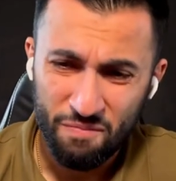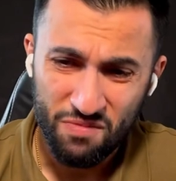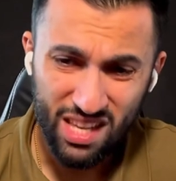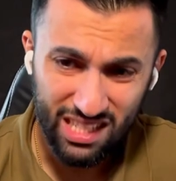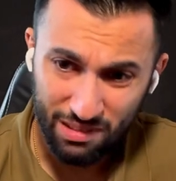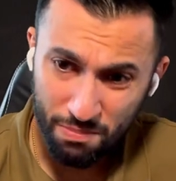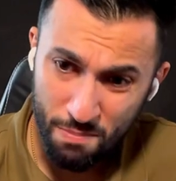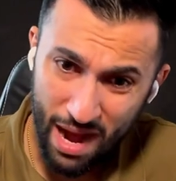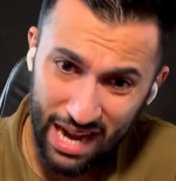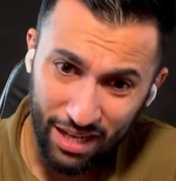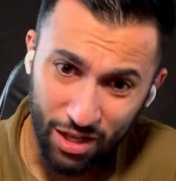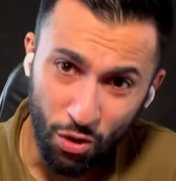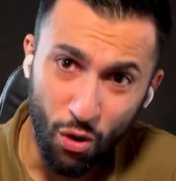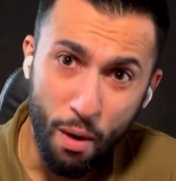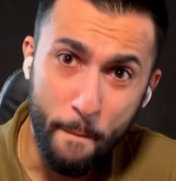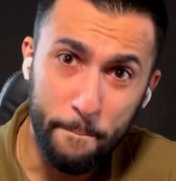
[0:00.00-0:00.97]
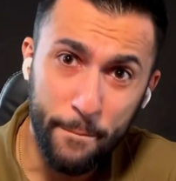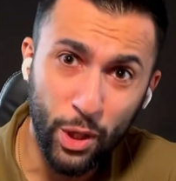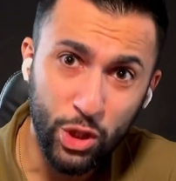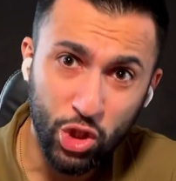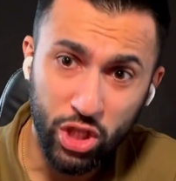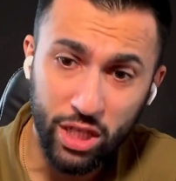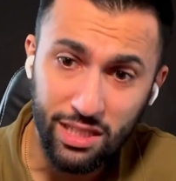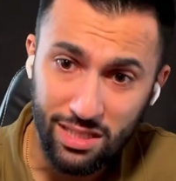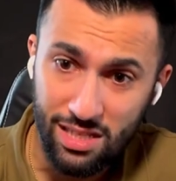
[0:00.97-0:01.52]
this man got a
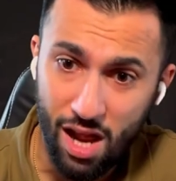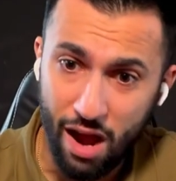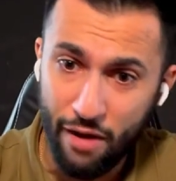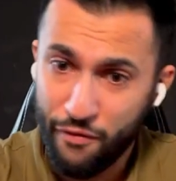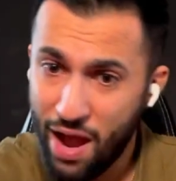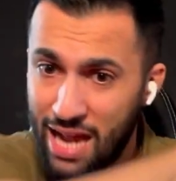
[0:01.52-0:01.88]
butcher's knife